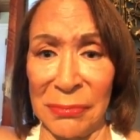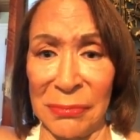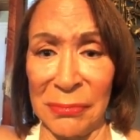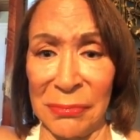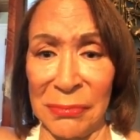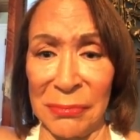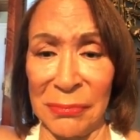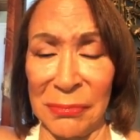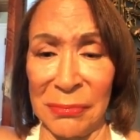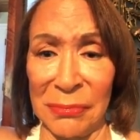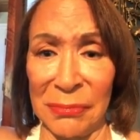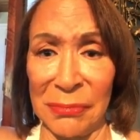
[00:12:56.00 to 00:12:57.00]

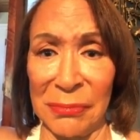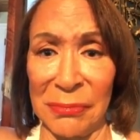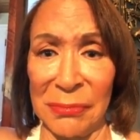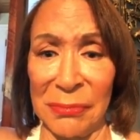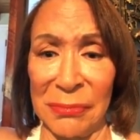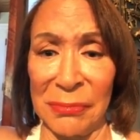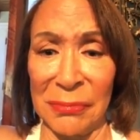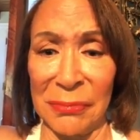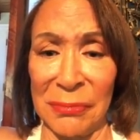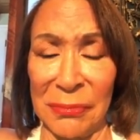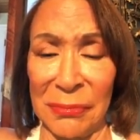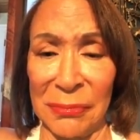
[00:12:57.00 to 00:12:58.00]

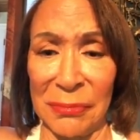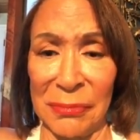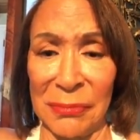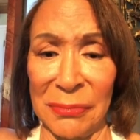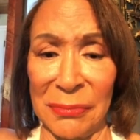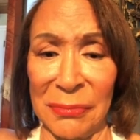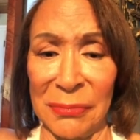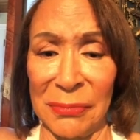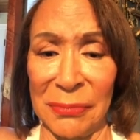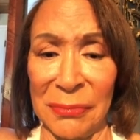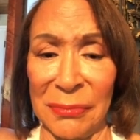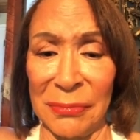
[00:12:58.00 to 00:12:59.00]

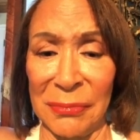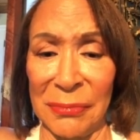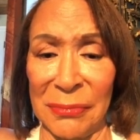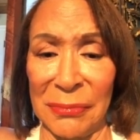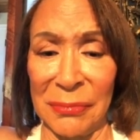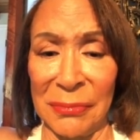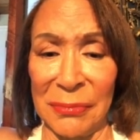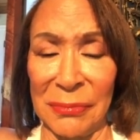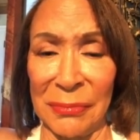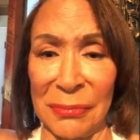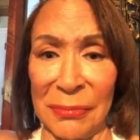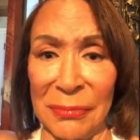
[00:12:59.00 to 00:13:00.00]

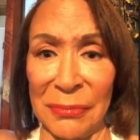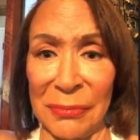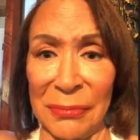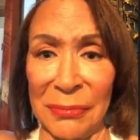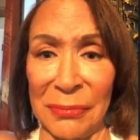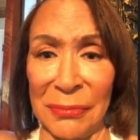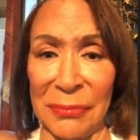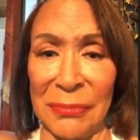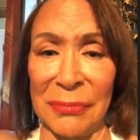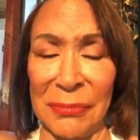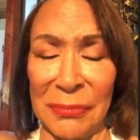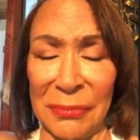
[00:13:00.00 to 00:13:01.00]

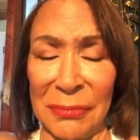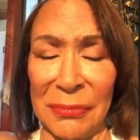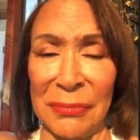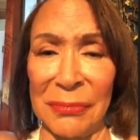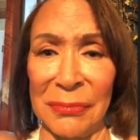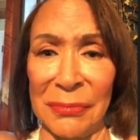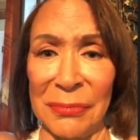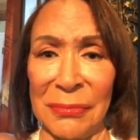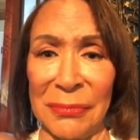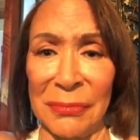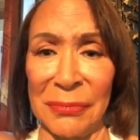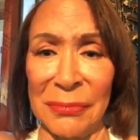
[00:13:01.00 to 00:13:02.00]
(silent)